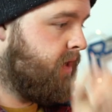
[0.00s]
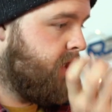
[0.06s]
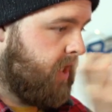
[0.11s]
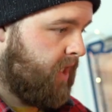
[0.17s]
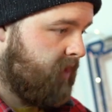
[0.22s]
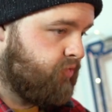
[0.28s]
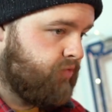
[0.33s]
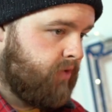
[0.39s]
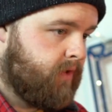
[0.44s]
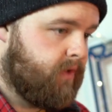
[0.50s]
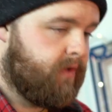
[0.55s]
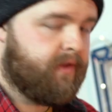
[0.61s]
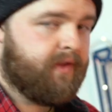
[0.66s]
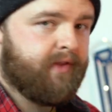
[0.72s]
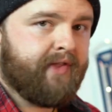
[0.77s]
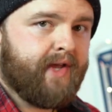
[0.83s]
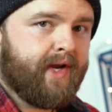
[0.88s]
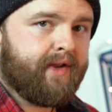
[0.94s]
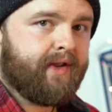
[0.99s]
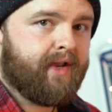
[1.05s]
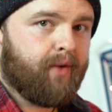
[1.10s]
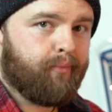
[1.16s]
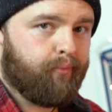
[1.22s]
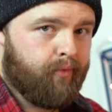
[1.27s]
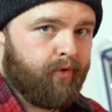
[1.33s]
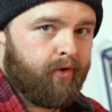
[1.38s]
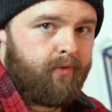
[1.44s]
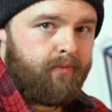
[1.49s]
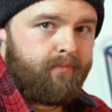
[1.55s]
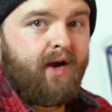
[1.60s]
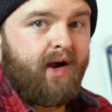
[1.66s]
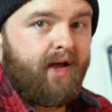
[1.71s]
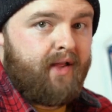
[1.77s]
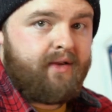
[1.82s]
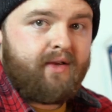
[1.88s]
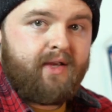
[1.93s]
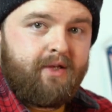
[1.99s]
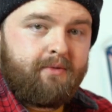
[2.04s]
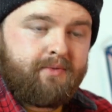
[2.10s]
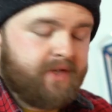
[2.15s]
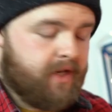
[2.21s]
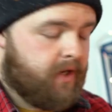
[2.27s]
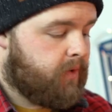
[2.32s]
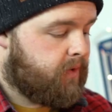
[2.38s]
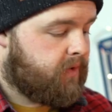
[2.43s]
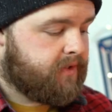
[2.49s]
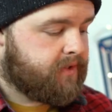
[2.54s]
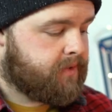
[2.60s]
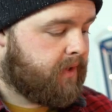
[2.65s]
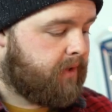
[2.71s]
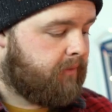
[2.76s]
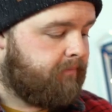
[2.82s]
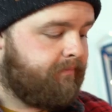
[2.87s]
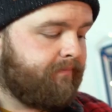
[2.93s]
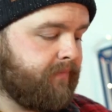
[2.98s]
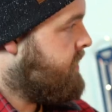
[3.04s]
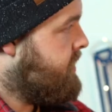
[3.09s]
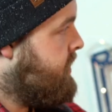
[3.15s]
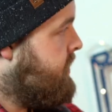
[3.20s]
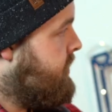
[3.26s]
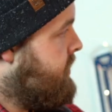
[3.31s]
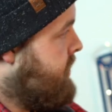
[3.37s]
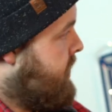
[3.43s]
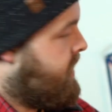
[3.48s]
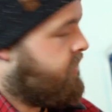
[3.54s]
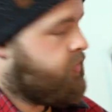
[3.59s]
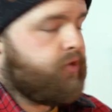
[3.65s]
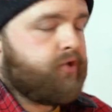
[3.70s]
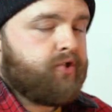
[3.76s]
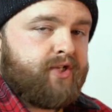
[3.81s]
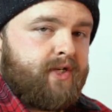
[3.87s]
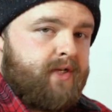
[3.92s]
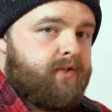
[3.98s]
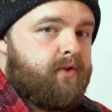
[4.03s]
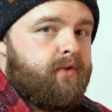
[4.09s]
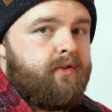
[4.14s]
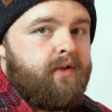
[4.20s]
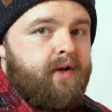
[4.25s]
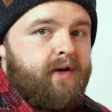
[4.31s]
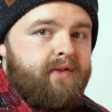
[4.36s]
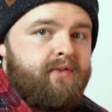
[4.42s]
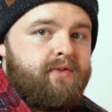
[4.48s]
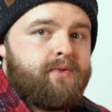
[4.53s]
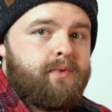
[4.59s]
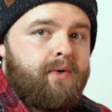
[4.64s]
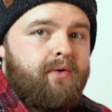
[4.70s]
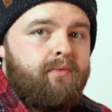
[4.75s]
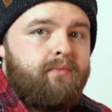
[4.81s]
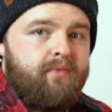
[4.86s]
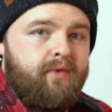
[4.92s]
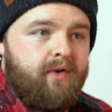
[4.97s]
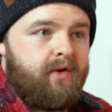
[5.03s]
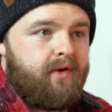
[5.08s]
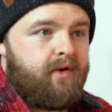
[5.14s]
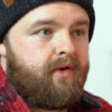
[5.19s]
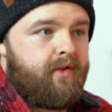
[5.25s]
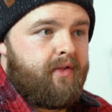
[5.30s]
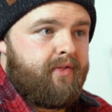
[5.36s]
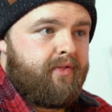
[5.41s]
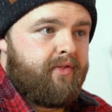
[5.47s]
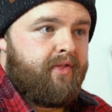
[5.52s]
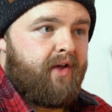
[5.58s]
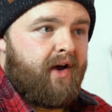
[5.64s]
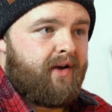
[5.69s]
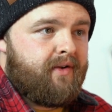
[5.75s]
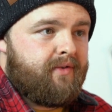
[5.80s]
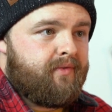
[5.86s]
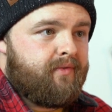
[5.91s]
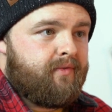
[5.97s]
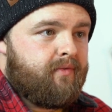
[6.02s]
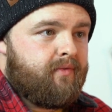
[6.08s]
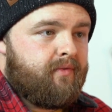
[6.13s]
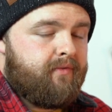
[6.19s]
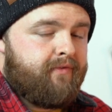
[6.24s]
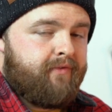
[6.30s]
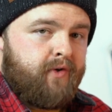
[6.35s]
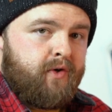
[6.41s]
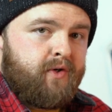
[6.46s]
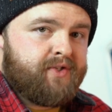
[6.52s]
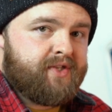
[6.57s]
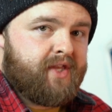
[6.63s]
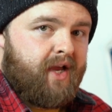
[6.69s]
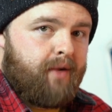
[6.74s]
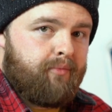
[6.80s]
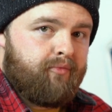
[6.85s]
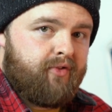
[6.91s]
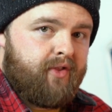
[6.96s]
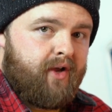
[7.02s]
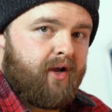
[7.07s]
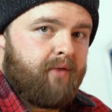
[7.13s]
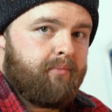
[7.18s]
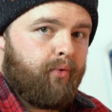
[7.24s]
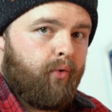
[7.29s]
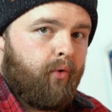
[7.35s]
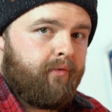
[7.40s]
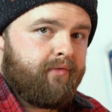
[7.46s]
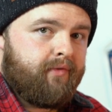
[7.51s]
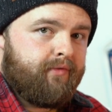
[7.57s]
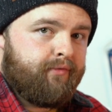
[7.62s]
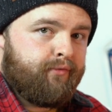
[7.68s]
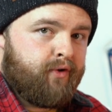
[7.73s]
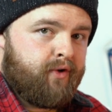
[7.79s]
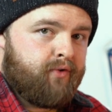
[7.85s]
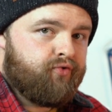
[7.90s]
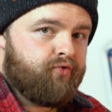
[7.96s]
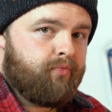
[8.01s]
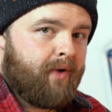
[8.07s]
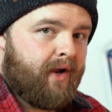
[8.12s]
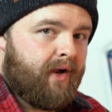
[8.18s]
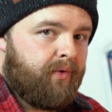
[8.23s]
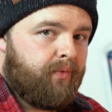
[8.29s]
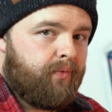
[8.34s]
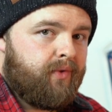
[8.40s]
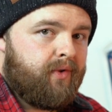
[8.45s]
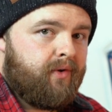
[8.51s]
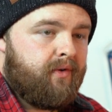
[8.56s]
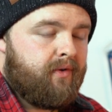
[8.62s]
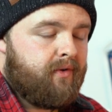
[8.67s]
I traded in that camera, and it keeps going as well. I just checked online as well. That first camera that I bought for £300,